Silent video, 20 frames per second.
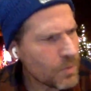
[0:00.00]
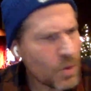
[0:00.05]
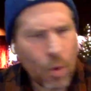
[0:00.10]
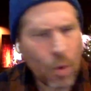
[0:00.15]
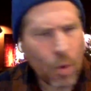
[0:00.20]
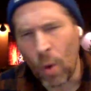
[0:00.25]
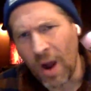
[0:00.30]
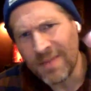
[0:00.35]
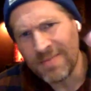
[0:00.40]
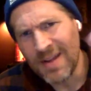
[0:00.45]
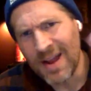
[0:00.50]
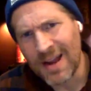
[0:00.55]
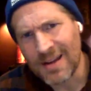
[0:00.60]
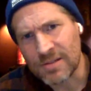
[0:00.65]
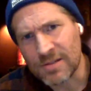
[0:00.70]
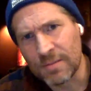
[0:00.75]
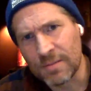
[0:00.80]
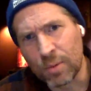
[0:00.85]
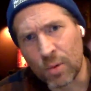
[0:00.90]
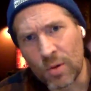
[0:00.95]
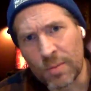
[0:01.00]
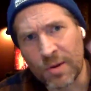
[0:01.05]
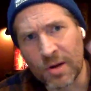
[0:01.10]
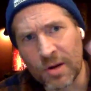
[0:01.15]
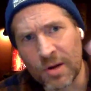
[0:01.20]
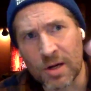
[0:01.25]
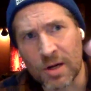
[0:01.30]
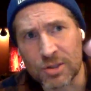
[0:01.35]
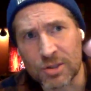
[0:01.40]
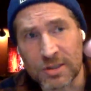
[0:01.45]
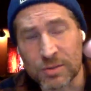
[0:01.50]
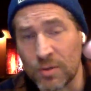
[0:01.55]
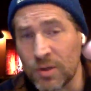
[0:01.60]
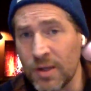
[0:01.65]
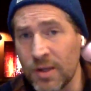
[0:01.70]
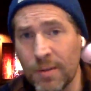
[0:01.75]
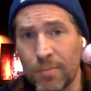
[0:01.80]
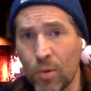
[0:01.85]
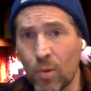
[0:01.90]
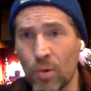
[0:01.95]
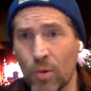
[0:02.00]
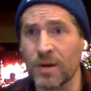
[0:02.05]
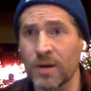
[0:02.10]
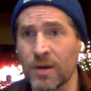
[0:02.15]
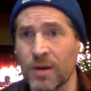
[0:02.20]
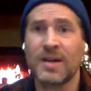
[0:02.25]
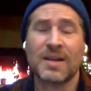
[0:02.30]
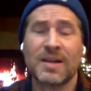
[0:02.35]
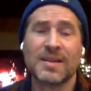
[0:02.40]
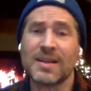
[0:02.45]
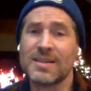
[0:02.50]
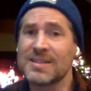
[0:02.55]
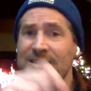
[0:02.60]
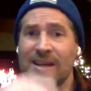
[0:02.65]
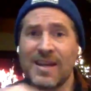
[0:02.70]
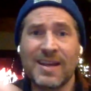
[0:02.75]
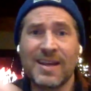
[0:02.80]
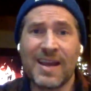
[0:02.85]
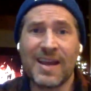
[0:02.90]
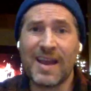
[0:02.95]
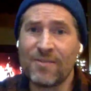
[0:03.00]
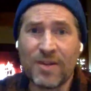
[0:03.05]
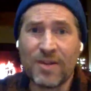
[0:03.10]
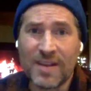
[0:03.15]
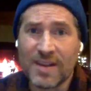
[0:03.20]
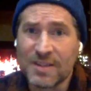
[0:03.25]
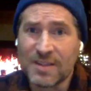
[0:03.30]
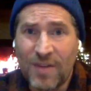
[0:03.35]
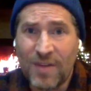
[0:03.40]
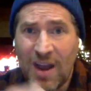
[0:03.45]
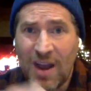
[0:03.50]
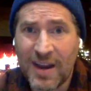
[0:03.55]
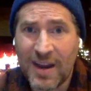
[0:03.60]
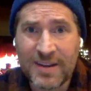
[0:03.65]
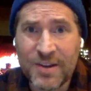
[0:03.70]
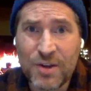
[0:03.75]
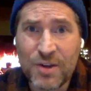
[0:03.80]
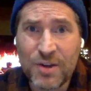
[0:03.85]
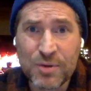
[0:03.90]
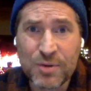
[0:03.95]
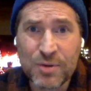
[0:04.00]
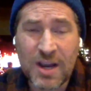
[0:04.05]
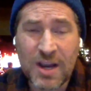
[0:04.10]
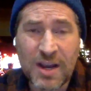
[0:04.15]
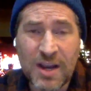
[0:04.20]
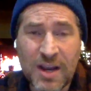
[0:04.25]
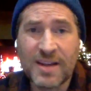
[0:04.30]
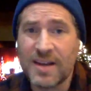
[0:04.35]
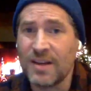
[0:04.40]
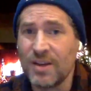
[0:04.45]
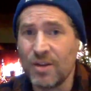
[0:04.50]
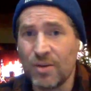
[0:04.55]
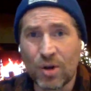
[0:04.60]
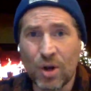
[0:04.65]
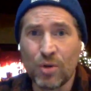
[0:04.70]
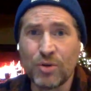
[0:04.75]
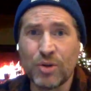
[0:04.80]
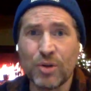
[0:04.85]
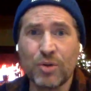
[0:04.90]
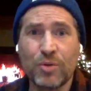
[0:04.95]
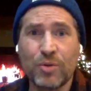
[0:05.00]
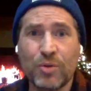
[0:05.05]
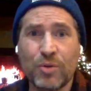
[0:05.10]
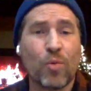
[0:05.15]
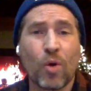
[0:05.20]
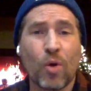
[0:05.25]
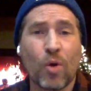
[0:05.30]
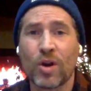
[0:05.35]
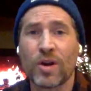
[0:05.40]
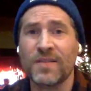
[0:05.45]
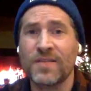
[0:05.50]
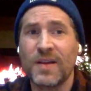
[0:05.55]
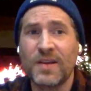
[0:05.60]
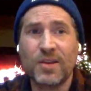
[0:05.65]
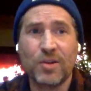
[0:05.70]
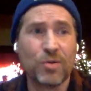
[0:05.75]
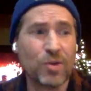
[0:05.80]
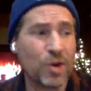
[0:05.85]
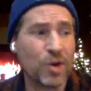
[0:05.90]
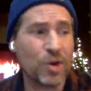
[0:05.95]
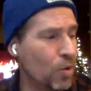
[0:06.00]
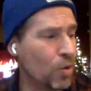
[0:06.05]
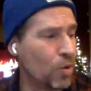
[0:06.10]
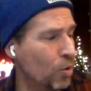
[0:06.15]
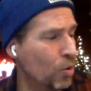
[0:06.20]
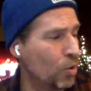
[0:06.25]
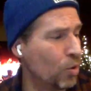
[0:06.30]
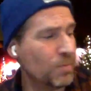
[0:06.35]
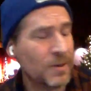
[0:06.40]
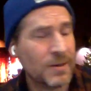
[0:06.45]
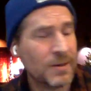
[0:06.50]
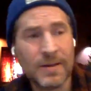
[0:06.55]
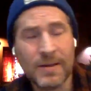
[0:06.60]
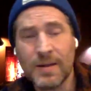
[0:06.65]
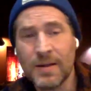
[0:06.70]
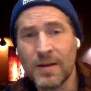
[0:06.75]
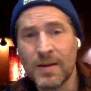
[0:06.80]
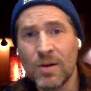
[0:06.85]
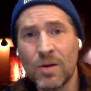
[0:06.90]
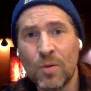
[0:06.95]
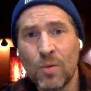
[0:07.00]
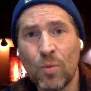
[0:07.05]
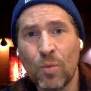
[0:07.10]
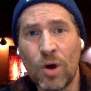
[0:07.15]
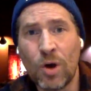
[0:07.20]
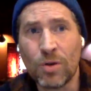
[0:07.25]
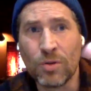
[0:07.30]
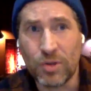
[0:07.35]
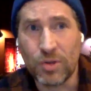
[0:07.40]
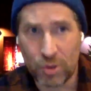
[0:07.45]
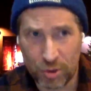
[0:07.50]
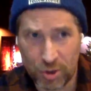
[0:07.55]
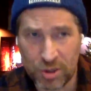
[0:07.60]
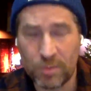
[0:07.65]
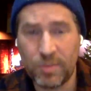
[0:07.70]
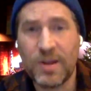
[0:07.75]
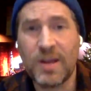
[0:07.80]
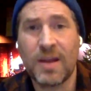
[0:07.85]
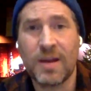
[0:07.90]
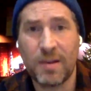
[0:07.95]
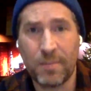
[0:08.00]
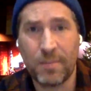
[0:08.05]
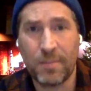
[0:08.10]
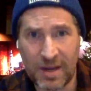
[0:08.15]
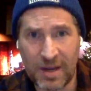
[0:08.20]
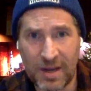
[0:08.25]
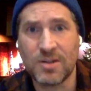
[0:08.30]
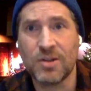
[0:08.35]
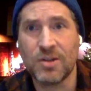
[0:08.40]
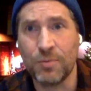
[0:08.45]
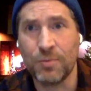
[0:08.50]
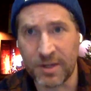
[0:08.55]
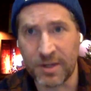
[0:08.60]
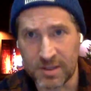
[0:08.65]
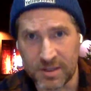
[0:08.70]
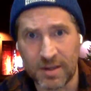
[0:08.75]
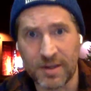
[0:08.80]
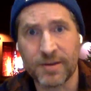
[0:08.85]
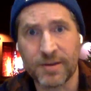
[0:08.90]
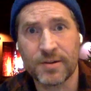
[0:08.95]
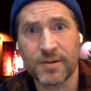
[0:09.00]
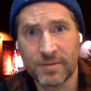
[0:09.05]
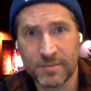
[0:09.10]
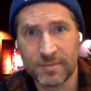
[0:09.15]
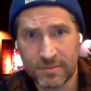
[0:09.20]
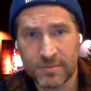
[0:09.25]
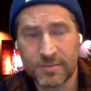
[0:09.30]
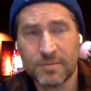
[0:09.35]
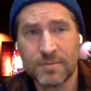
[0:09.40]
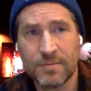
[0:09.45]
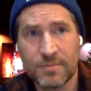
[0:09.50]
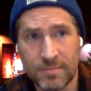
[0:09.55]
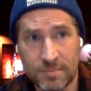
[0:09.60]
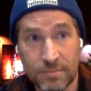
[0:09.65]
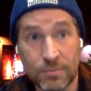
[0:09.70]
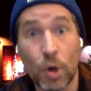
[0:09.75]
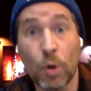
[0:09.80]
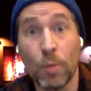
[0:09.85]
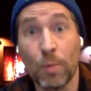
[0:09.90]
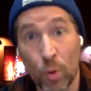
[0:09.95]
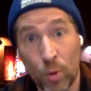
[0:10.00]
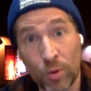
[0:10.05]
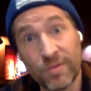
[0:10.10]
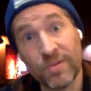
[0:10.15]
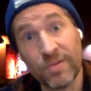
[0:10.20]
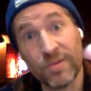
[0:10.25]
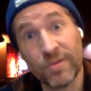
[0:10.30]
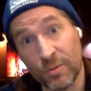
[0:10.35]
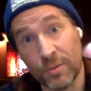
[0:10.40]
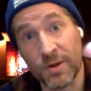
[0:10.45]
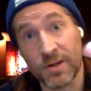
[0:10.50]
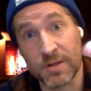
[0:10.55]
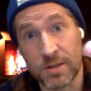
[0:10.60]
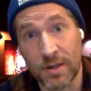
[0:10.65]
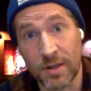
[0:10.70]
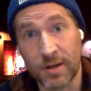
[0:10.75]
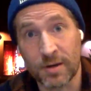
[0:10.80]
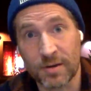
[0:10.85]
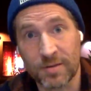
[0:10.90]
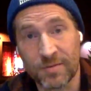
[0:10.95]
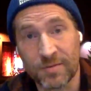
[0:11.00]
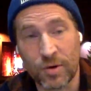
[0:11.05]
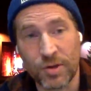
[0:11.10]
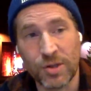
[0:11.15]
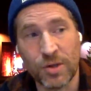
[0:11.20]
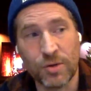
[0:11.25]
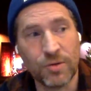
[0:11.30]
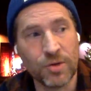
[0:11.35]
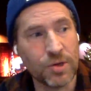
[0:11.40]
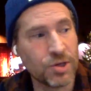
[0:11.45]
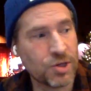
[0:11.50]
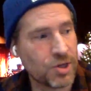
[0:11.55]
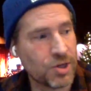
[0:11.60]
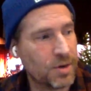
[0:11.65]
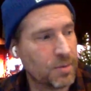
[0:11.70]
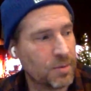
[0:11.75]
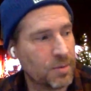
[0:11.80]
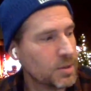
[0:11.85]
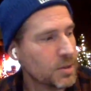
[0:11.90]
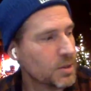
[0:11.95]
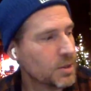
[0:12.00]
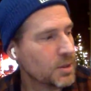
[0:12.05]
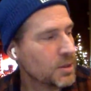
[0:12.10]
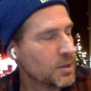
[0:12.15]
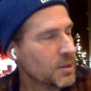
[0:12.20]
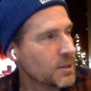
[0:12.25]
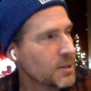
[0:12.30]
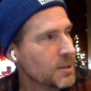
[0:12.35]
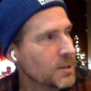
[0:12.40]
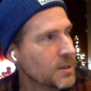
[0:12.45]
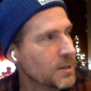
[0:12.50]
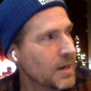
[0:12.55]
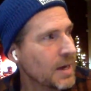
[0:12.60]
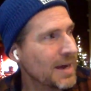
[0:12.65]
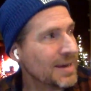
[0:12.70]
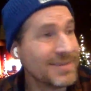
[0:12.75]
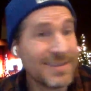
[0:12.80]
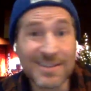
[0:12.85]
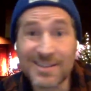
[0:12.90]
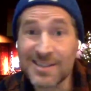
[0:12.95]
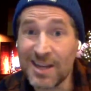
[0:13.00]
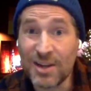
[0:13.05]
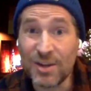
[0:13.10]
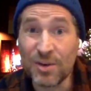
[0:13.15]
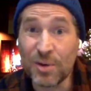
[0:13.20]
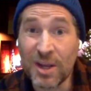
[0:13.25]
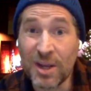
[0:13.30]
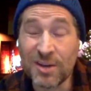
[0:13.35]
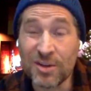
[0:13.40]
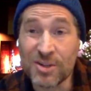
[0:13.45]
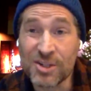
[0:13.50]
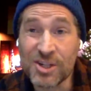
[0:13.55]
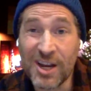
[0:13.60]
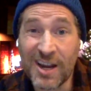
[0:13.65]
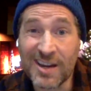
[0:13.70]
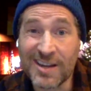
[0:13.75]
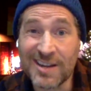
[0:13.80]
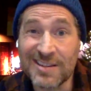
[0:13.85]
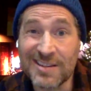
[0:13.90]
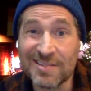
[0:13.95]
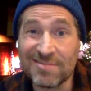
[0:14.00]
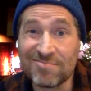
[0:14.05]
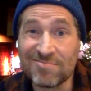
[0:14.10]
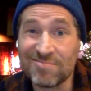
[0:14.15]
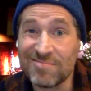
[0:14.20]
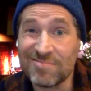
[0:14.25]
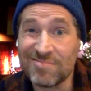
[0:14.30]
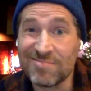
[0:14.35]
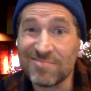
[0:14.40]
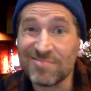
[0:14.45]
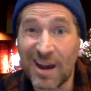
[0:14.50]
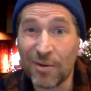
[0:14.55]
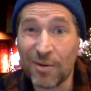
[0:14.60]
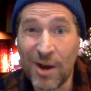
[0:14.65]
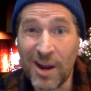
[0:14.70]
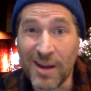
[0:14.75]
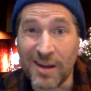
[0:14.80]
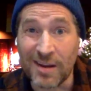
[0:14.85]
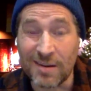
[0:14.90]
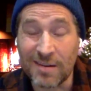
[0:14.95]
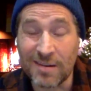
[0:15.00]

Why the actor employment contract is really important? Let's say everything's fine and you sign it and you go do your work and then you go home. Well, you should be getting paid 2 weeks later, no more than 2 weeks later for a union job. And let's say you get your check and it's not right.